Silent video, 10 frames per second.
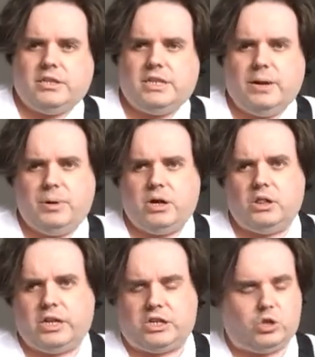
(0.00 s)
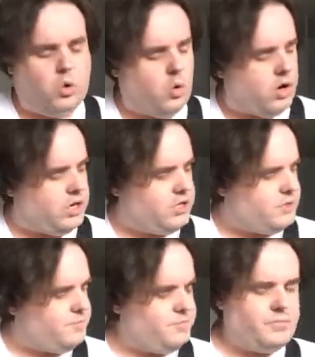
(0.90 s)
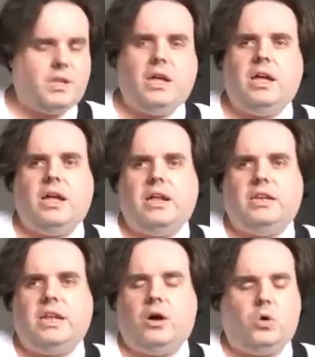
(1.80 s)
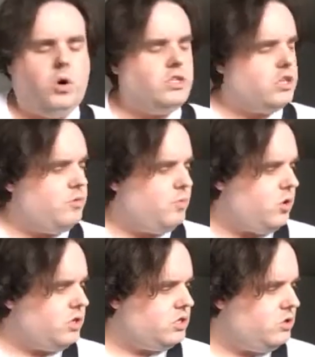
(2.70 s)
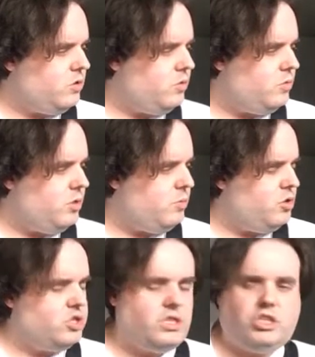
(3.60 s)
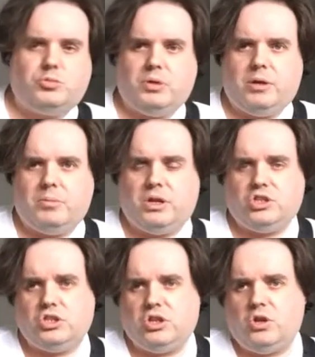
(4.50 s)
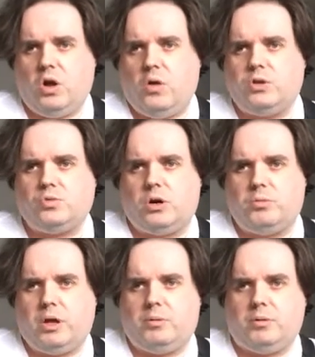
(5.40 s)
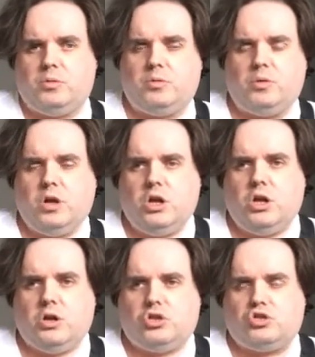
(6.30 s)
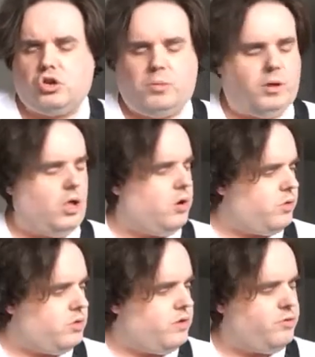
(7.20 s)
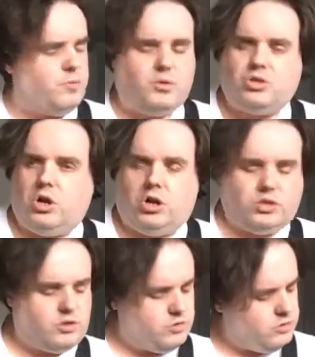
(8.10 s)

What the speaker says: Today we're going to look at chords. Now, chords are important to the music that you're playing because you always want to be able to strum along with different songs.